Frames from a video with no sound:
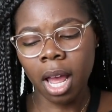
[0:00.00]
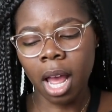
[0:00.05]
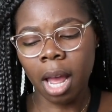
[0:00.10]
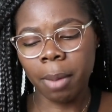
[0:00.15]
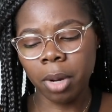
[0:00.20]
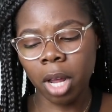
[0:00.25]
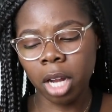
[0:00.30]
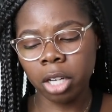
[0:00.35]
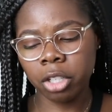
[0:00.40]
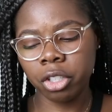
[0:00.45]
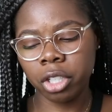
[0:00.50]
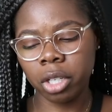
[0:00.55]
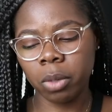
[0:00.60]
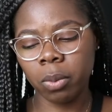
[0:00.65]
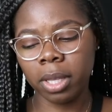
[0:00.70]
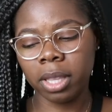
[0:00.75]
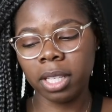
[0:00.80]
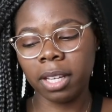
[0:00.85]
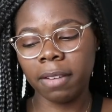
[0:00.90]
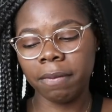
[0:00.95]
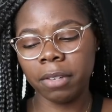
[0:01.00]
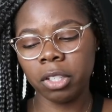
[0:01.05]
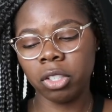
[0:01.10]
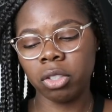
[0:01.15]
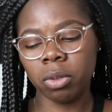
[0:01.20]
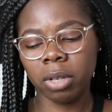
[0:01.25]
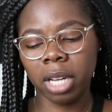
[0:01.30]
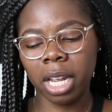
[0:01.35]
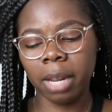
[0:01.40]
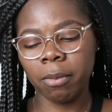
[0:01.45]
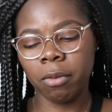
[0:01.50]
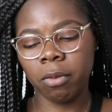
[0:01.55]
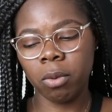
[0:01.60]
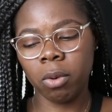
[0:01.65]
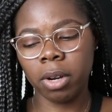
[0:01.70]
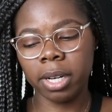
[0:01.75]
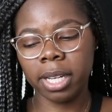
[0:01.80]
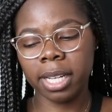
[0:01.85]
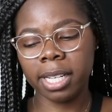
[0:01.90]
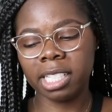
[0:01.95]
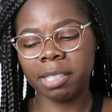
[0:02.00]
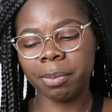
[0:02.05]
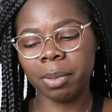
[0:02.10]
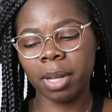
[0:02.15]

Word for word: I'm not sure what the official name for it is,